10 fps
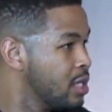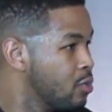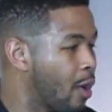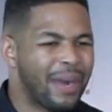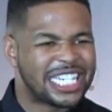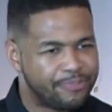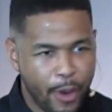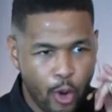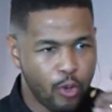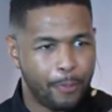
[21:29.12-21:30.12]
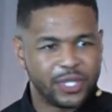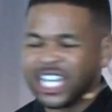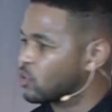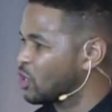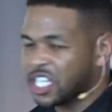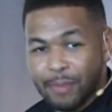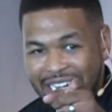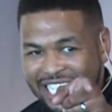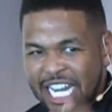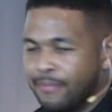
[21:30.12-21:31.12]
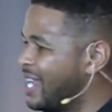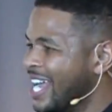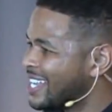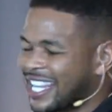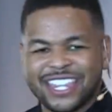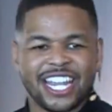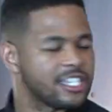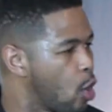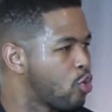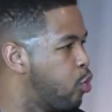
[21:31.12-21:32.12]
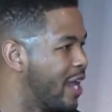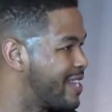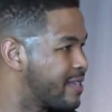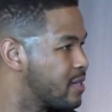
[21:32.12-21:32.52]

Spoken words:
What my spirit represents when somebody see me, they think don't quit.